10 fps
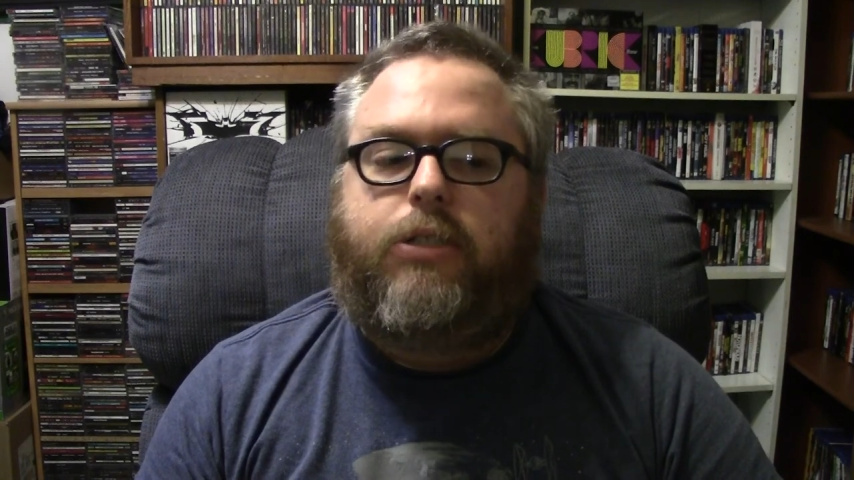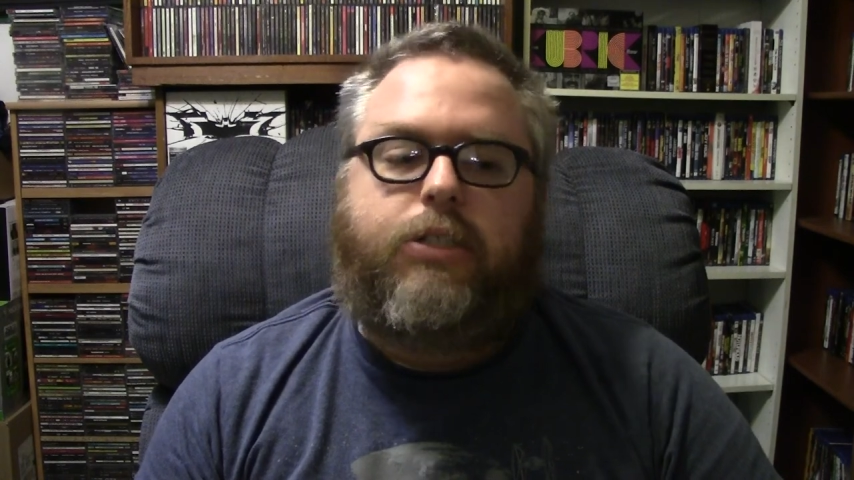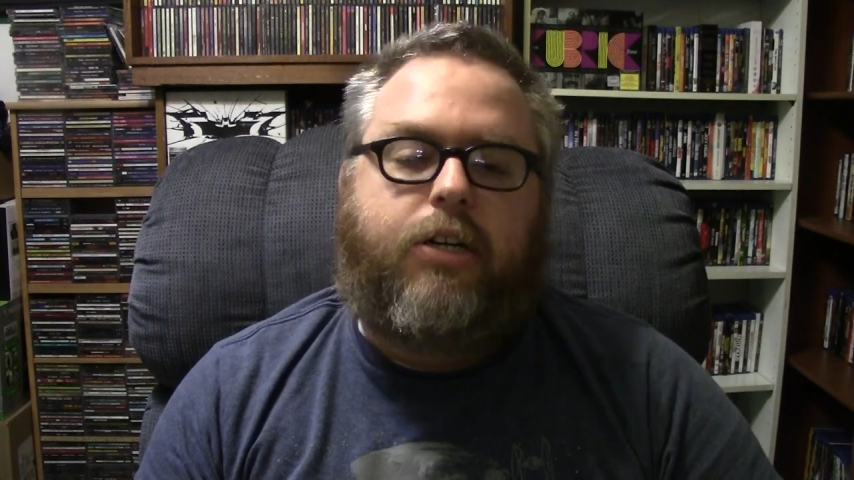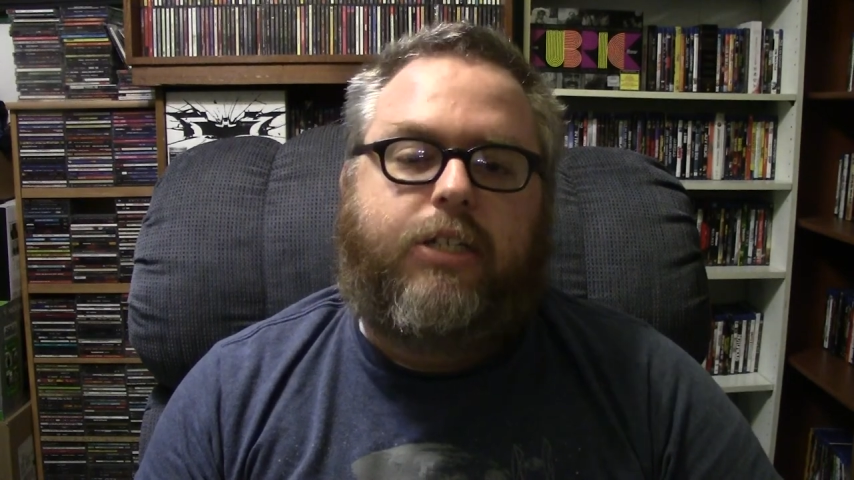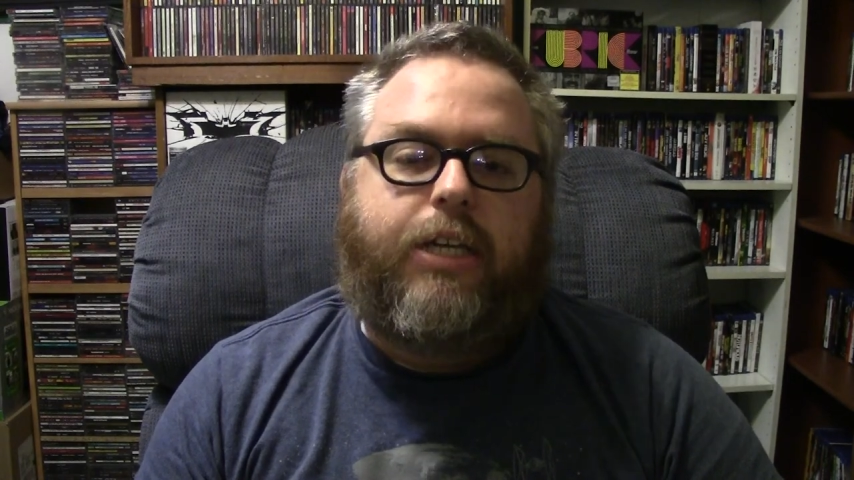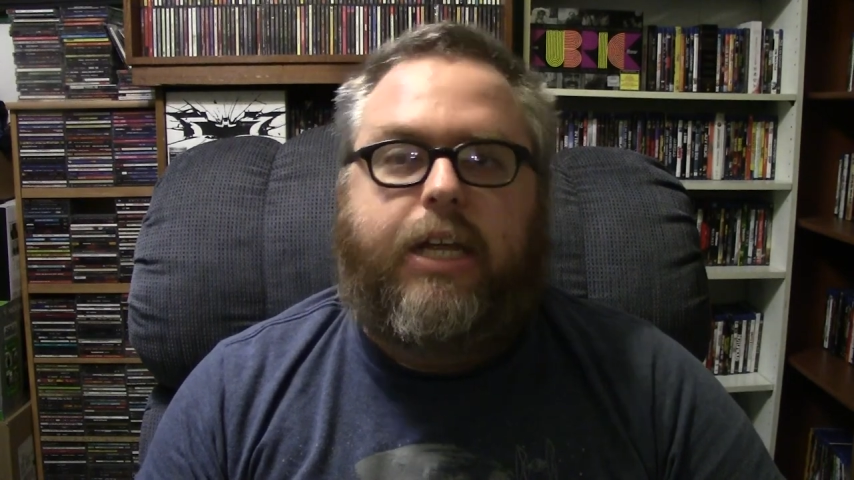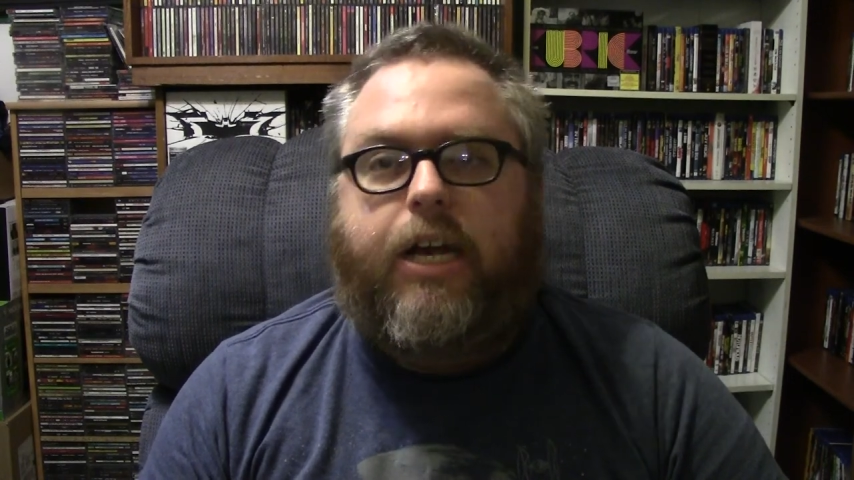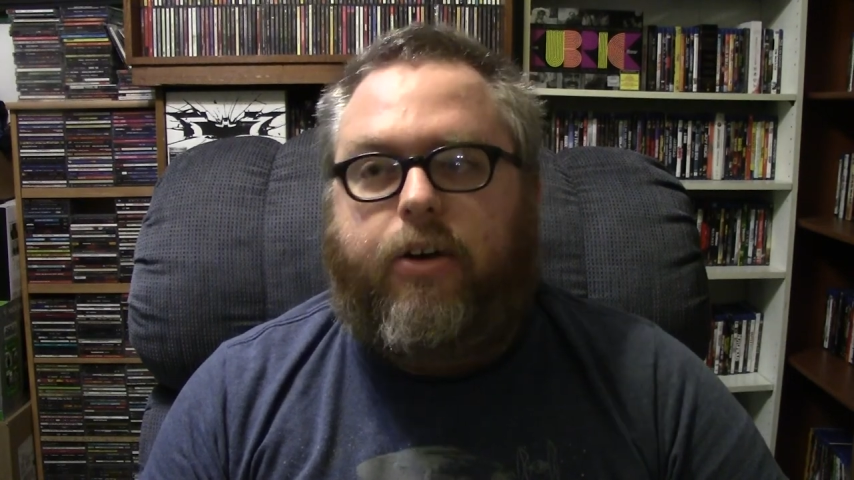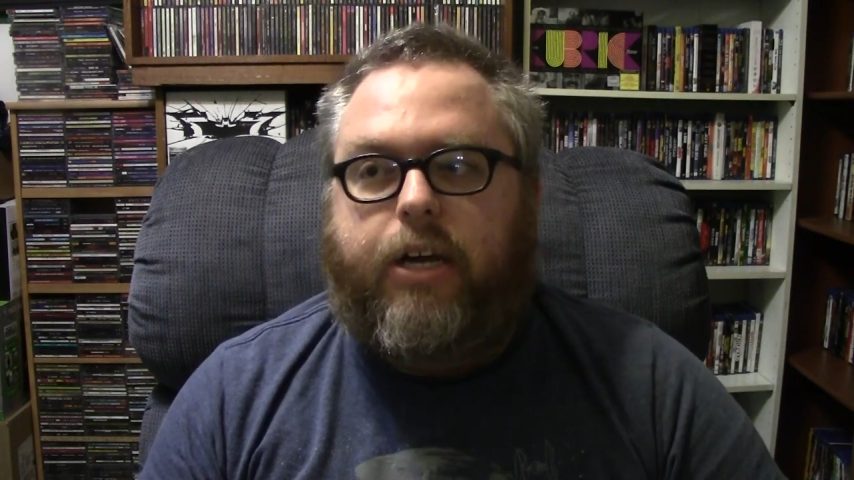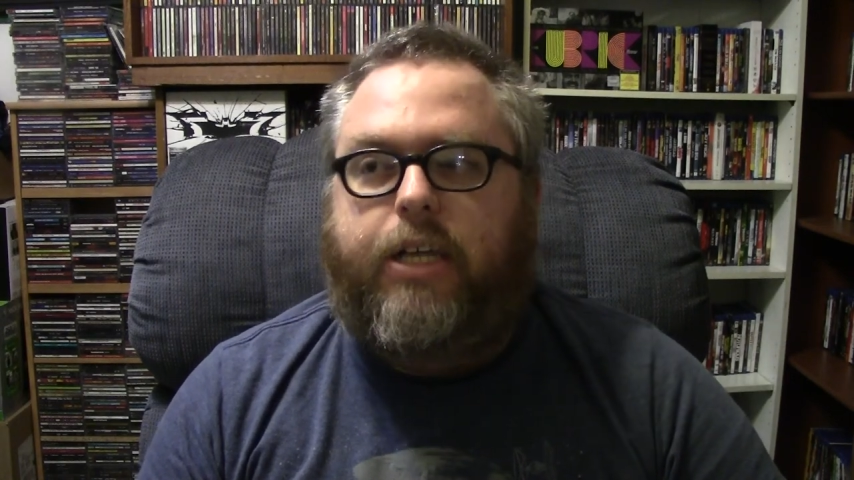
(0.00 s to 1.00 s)
She starts to get
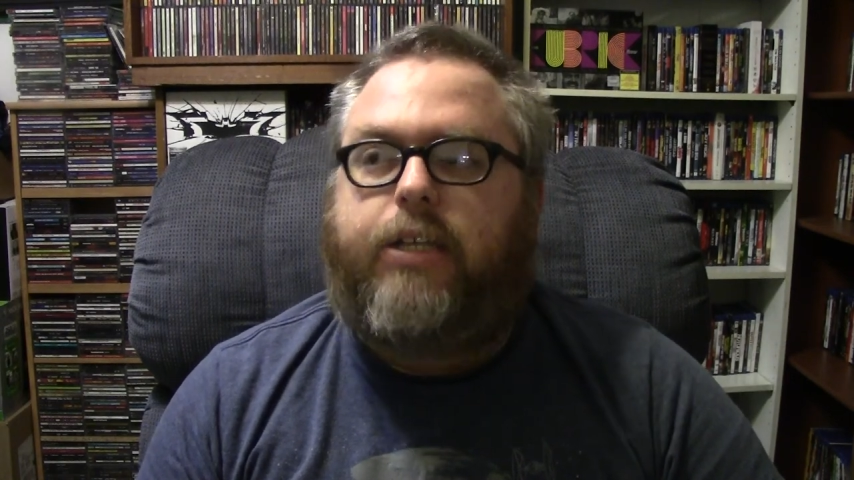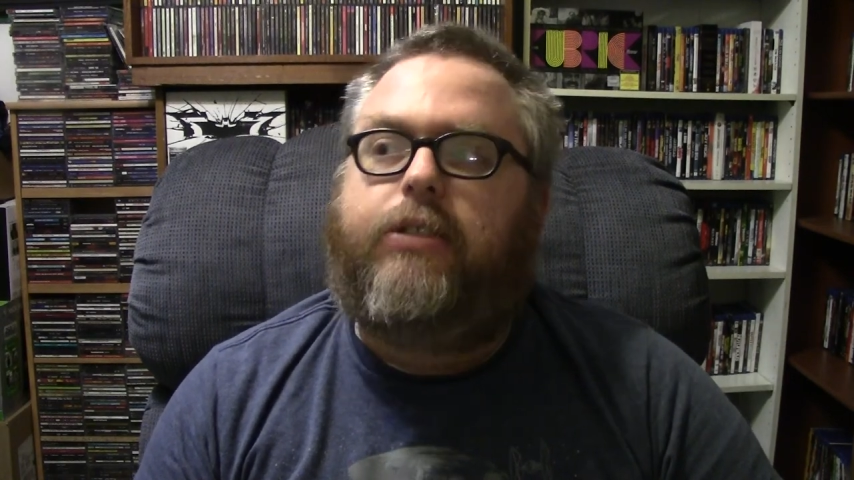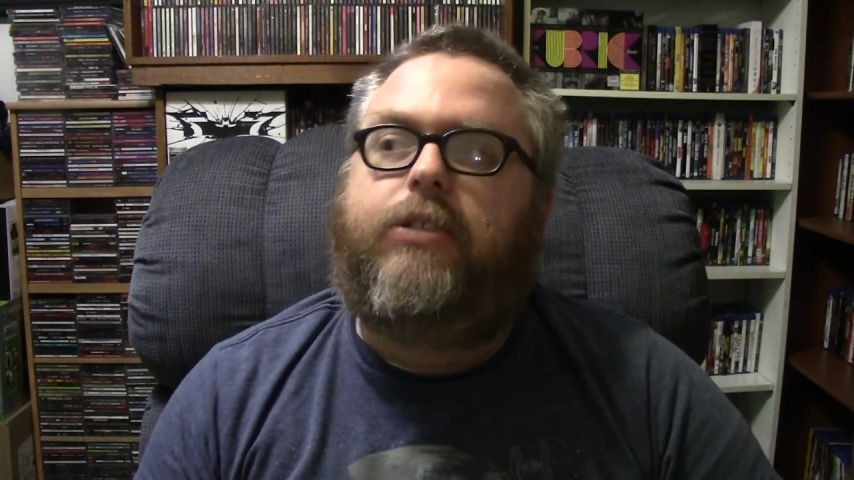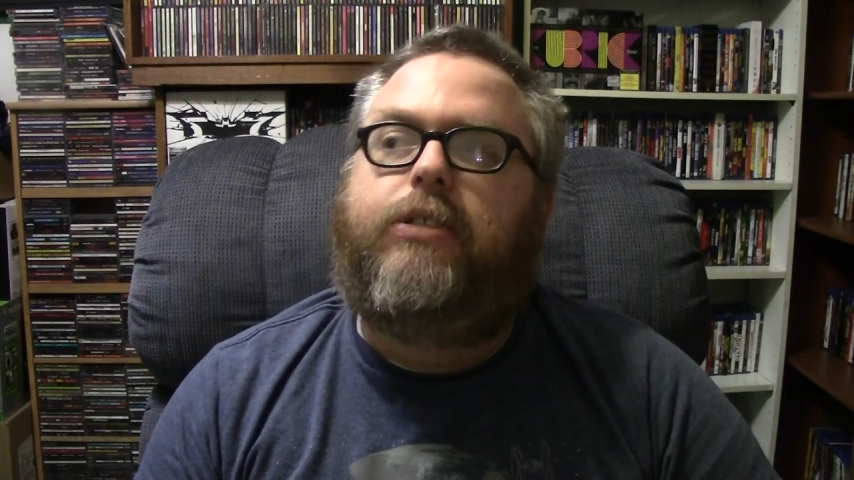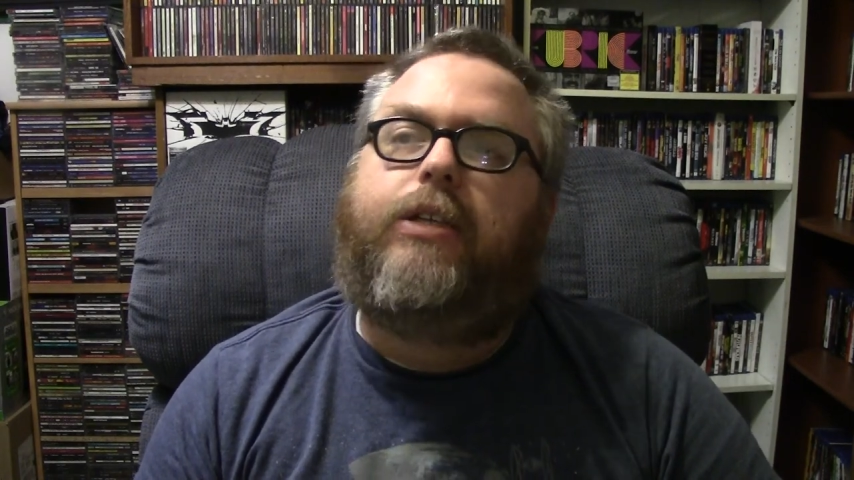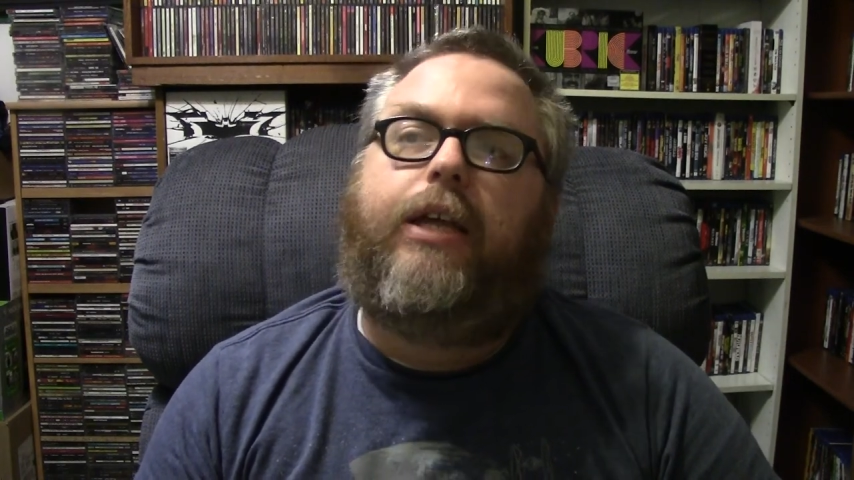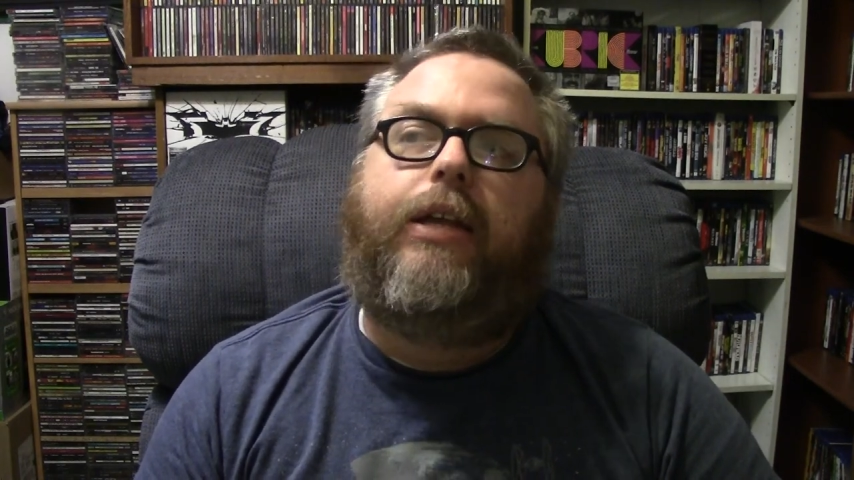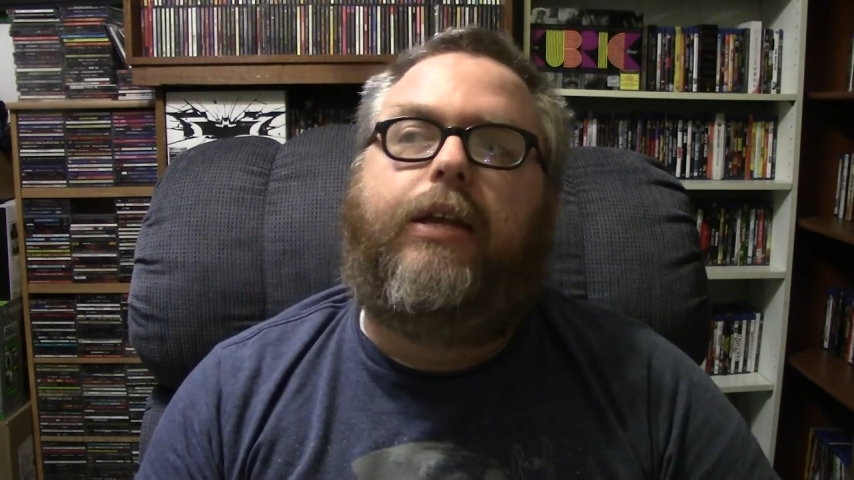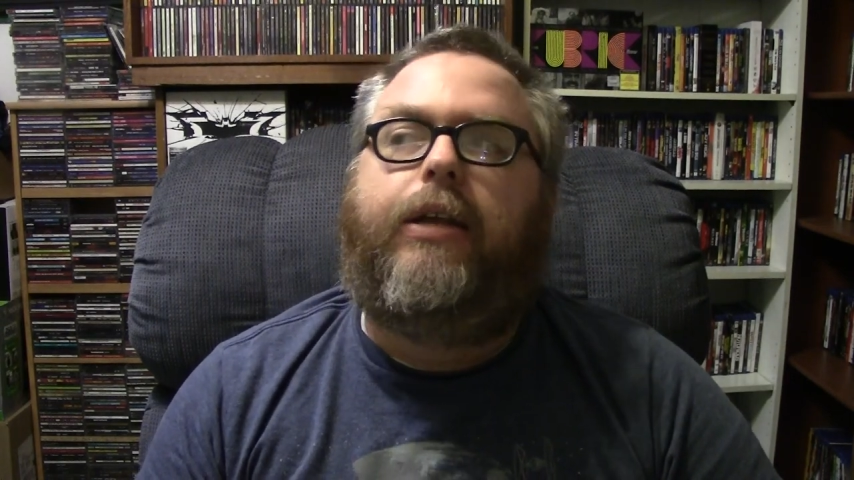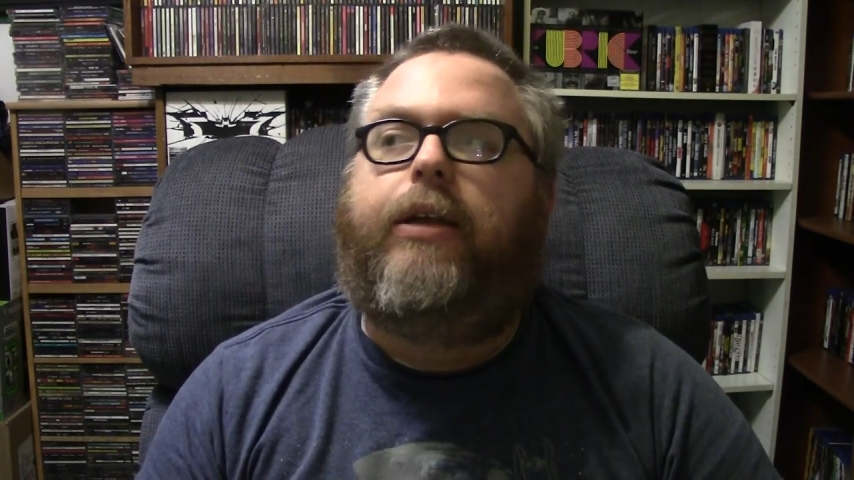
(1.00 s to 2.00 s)
earrings
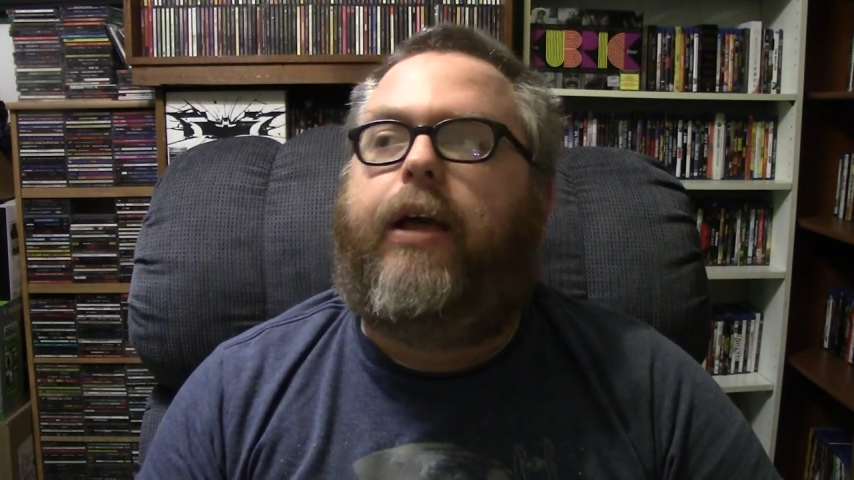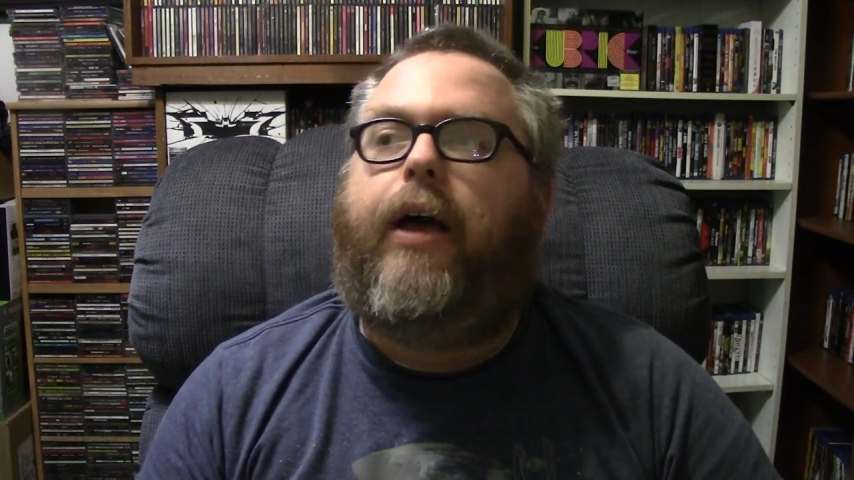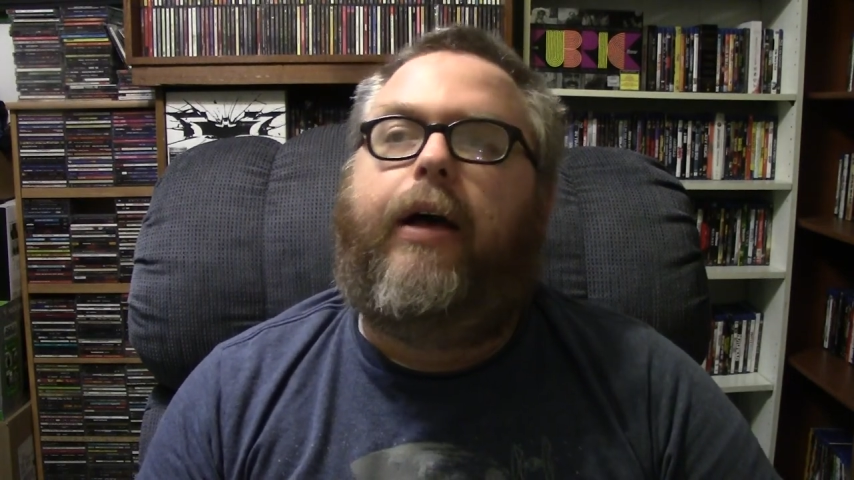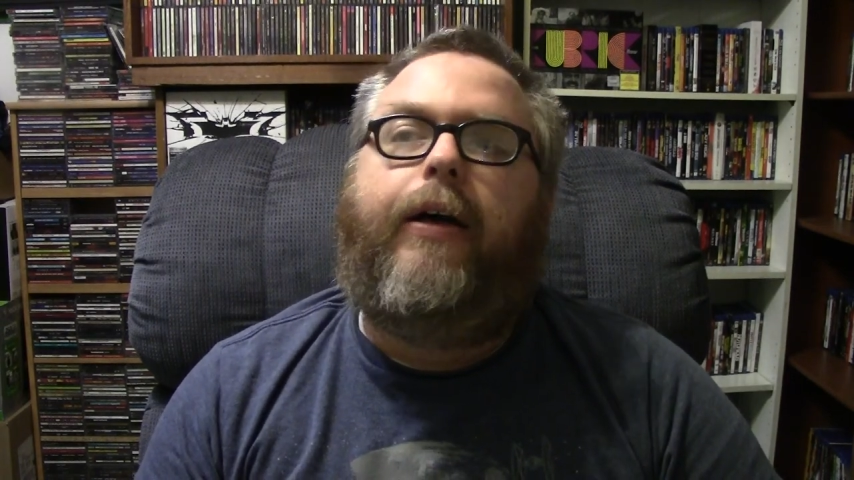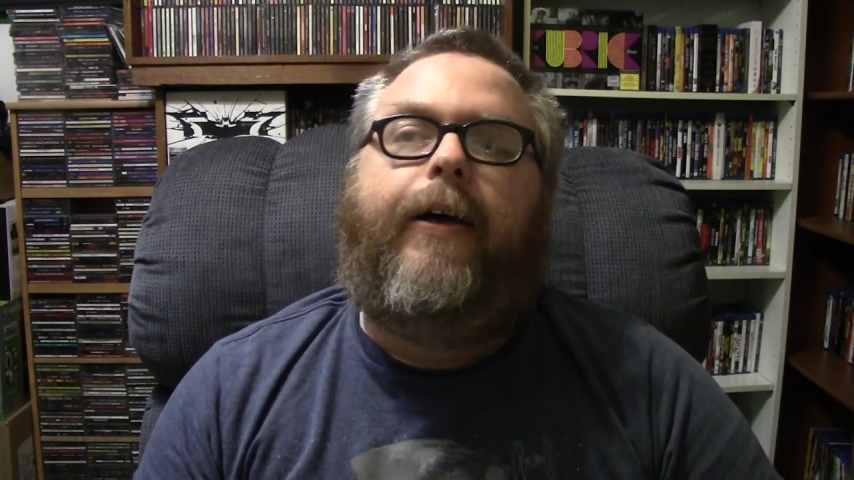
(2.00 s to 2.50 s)
and uh,